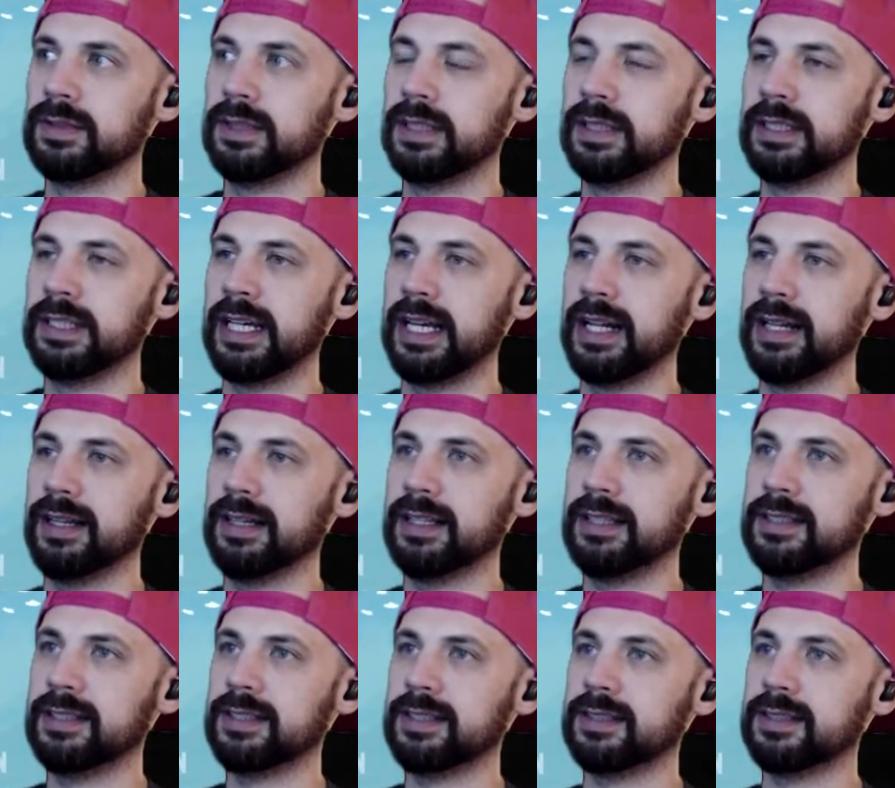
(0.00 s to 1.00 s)
Yeah,
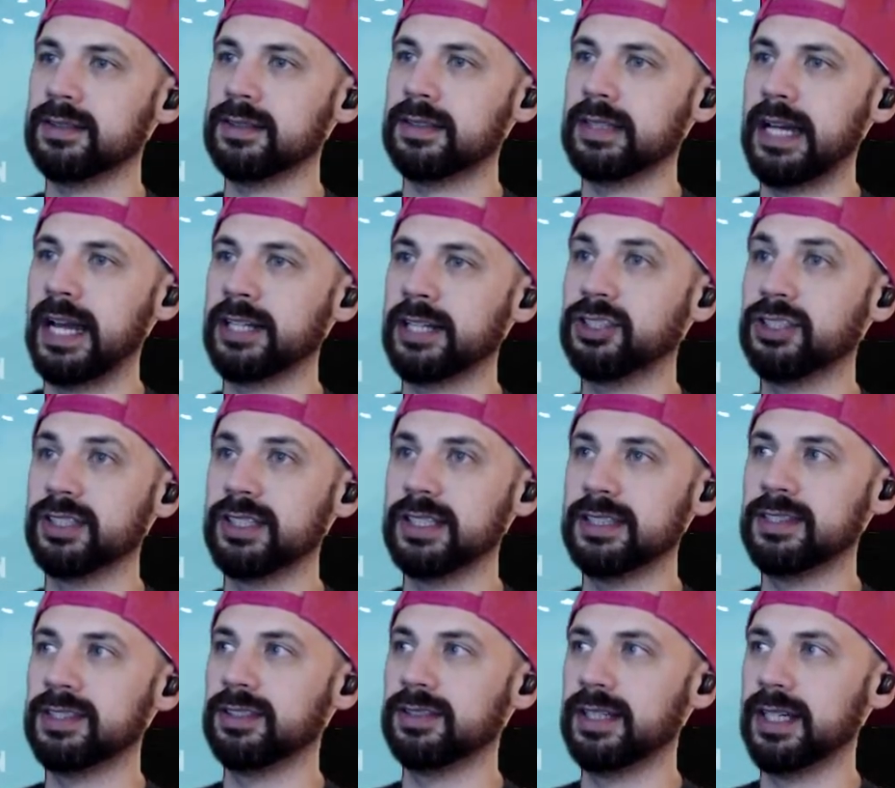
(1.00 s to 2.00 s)
let's
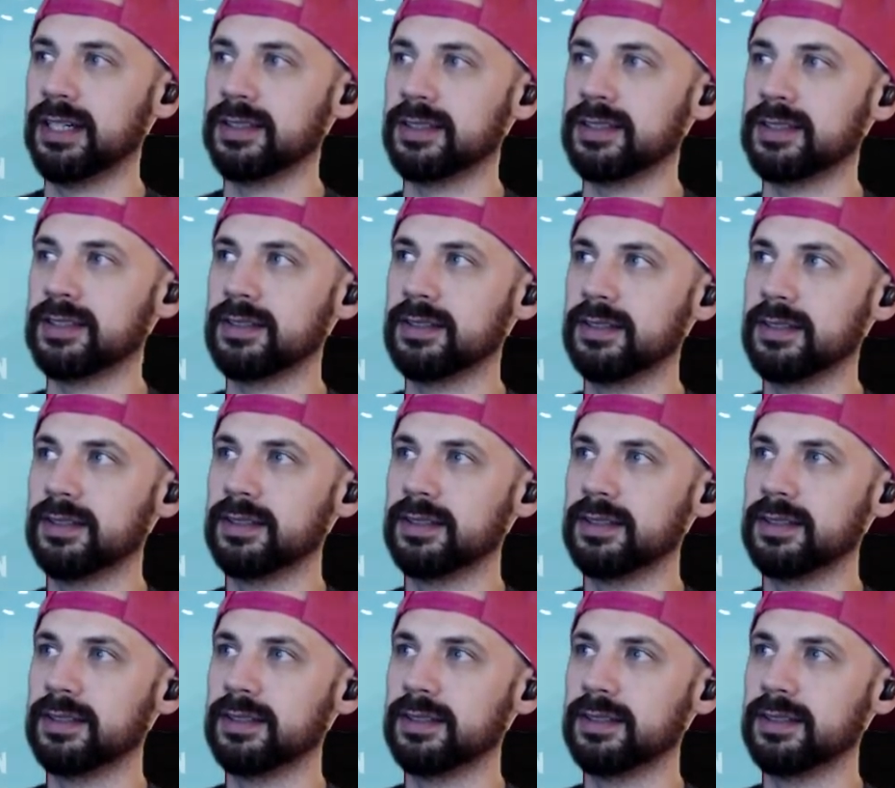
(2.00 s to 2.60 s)
do this.